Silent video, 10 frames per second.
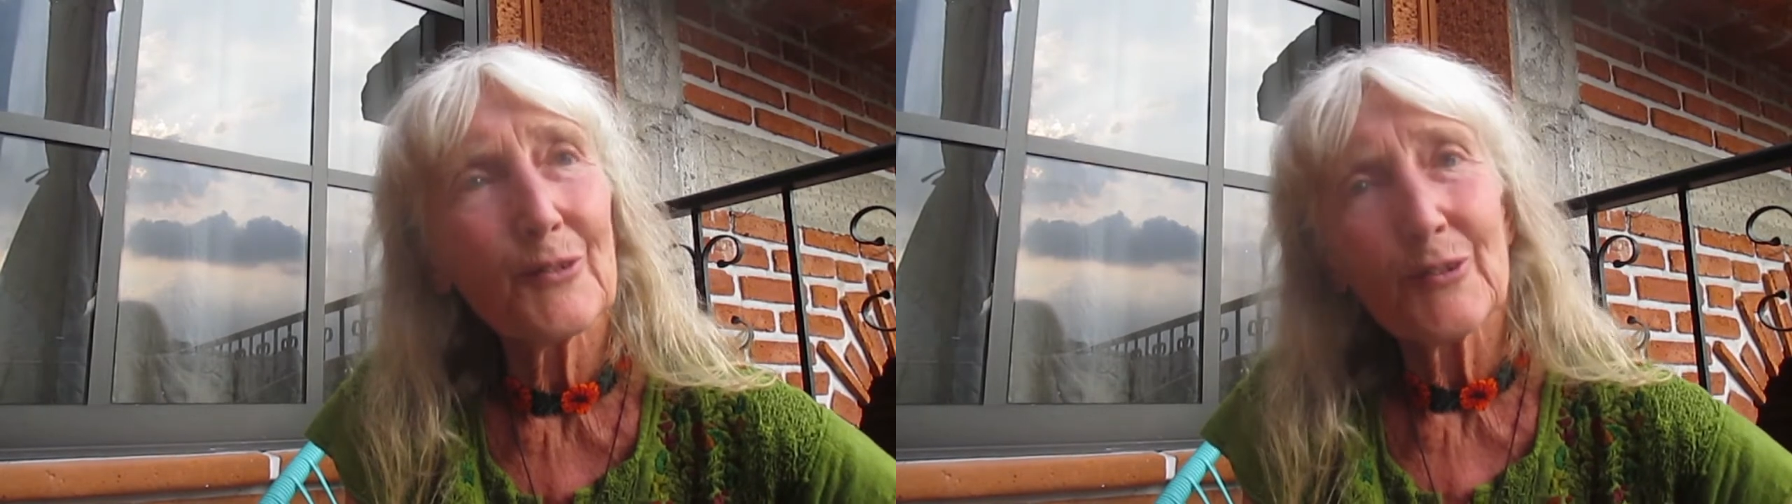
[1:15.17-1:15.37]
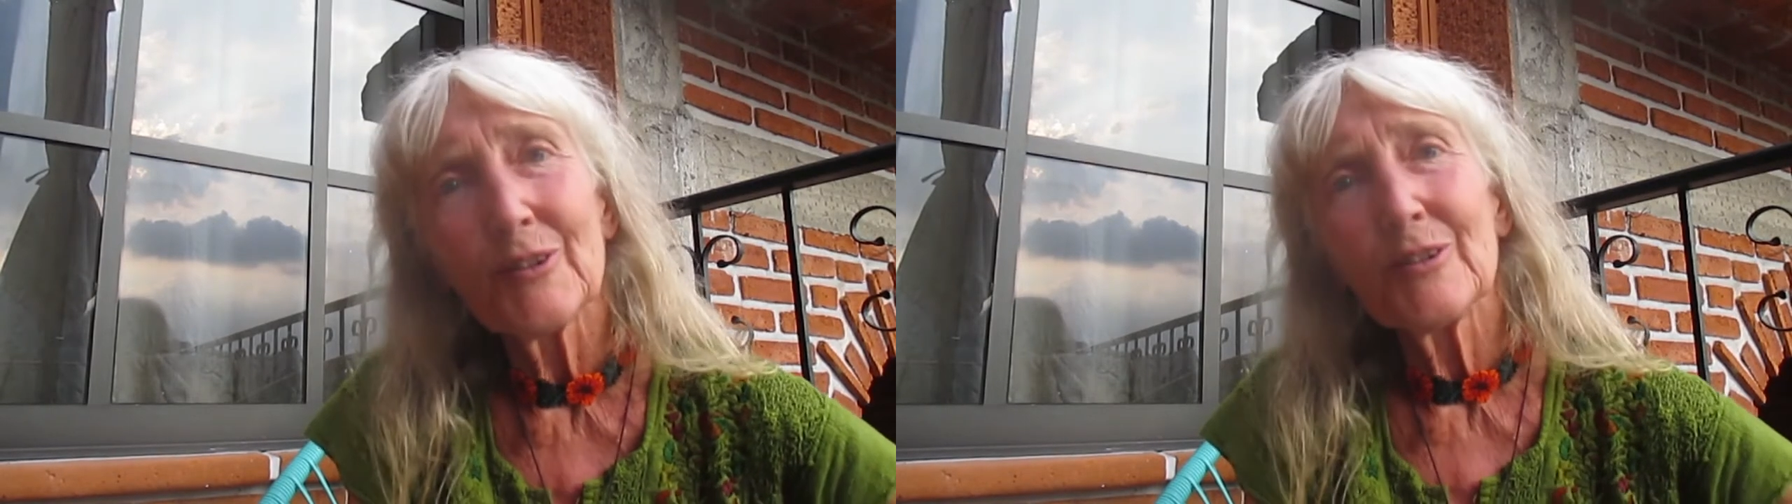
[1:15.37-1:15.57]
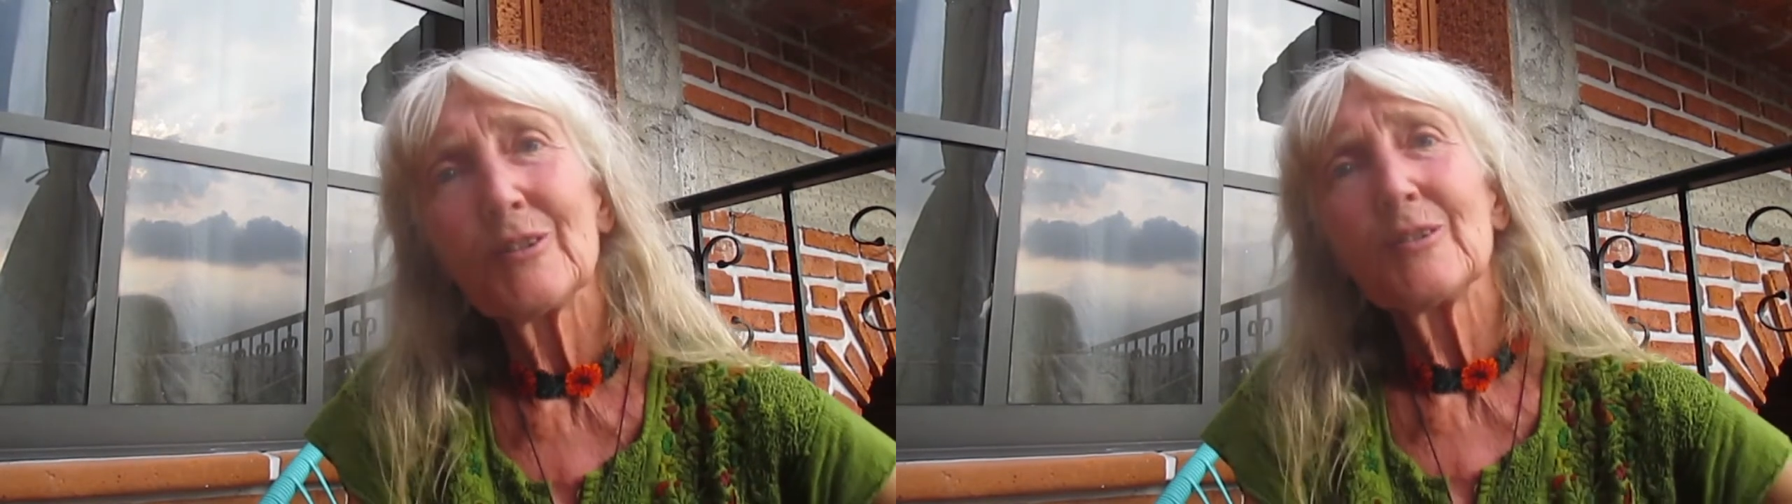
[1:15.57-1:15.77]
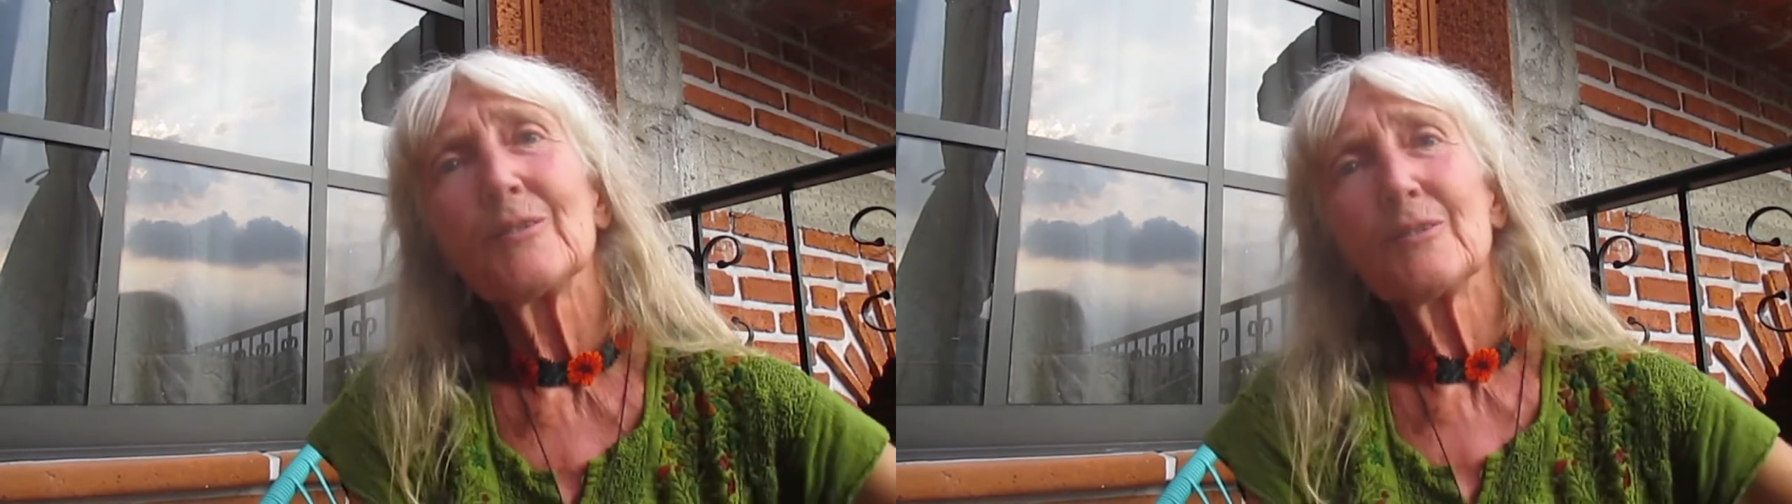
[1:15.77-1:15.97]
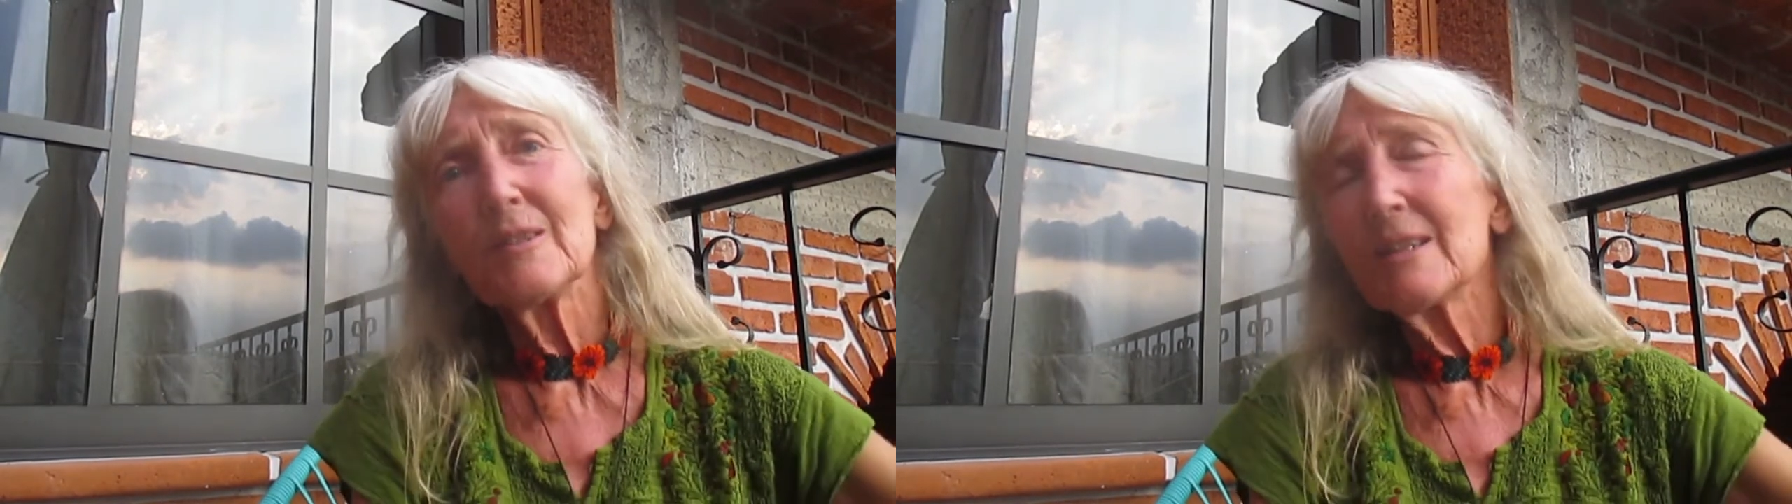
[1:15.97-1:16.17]
the,
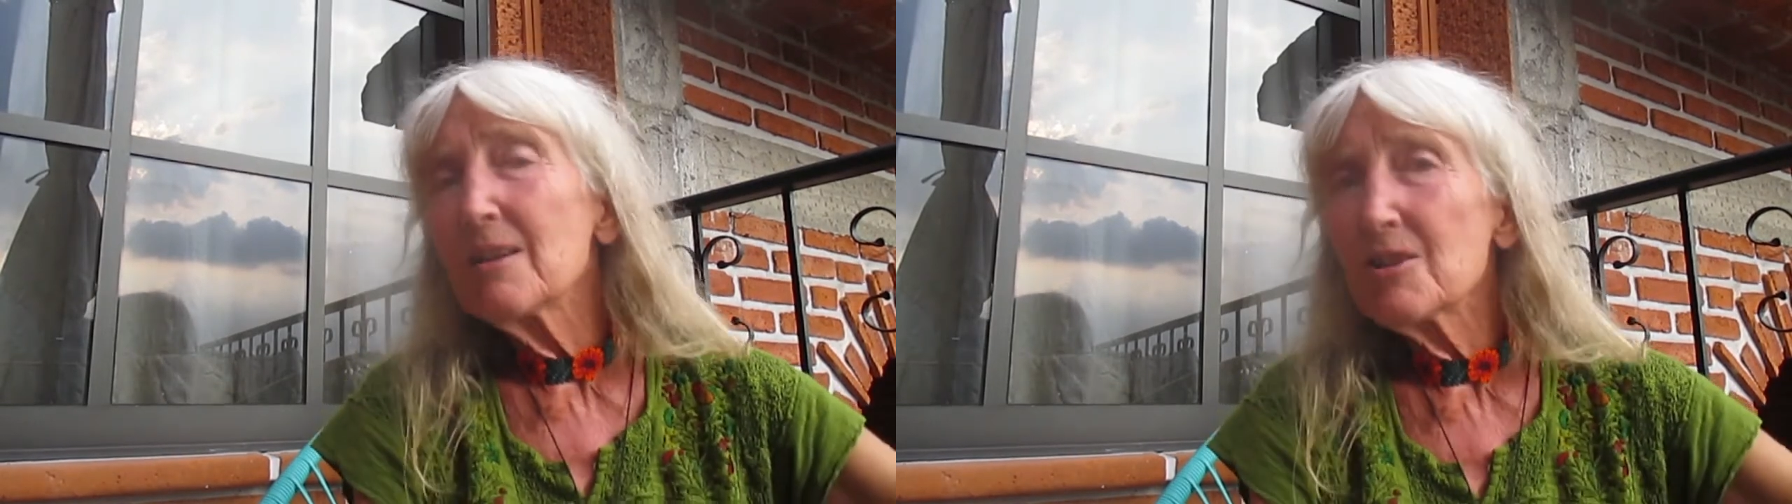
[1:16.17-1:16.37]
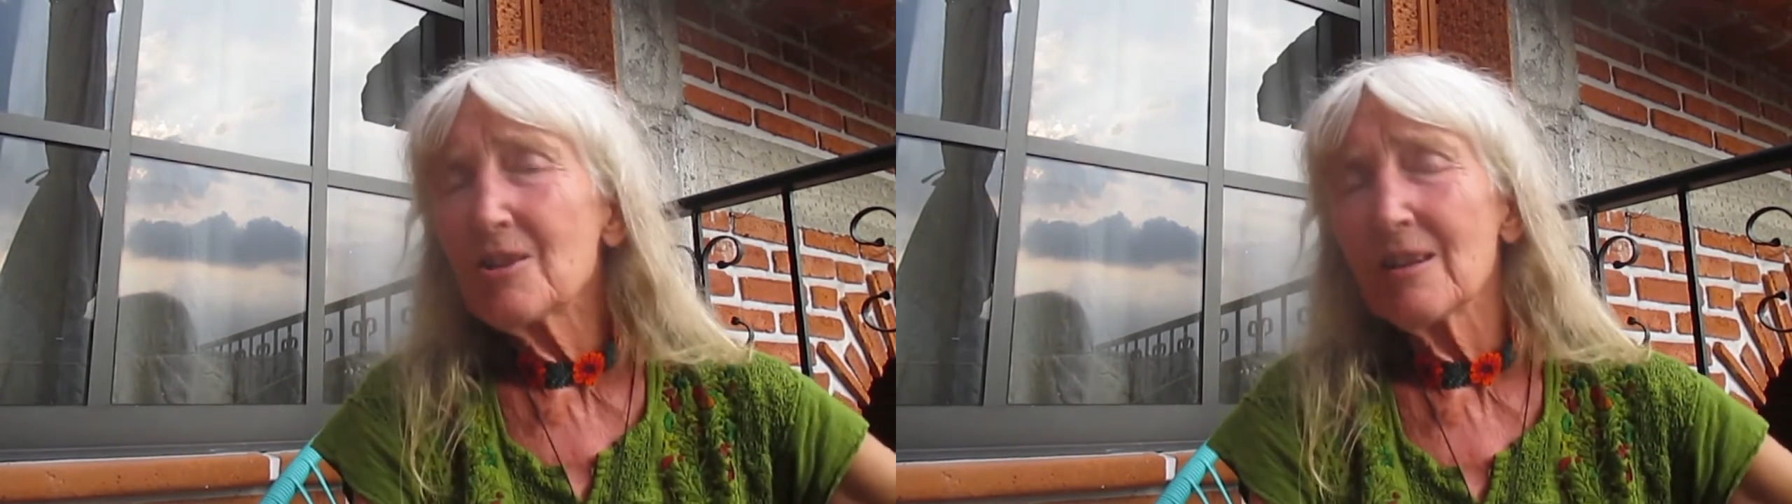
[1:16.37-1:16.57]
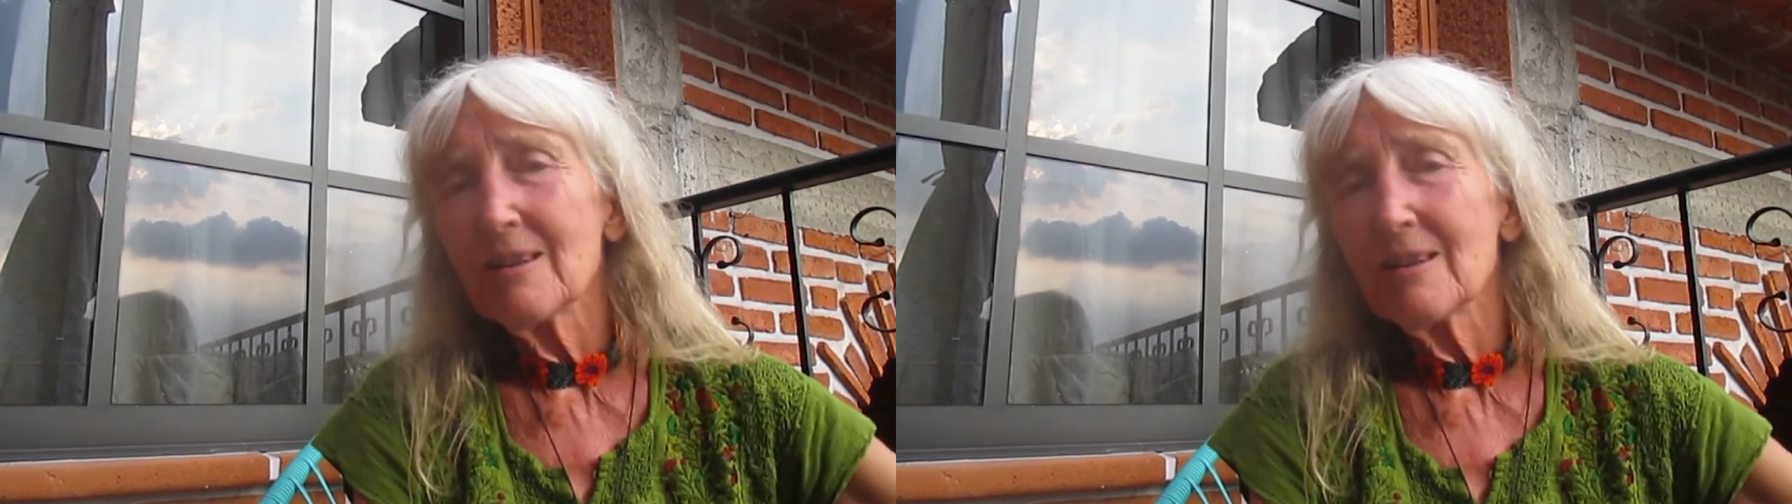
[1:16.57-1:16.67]
the nature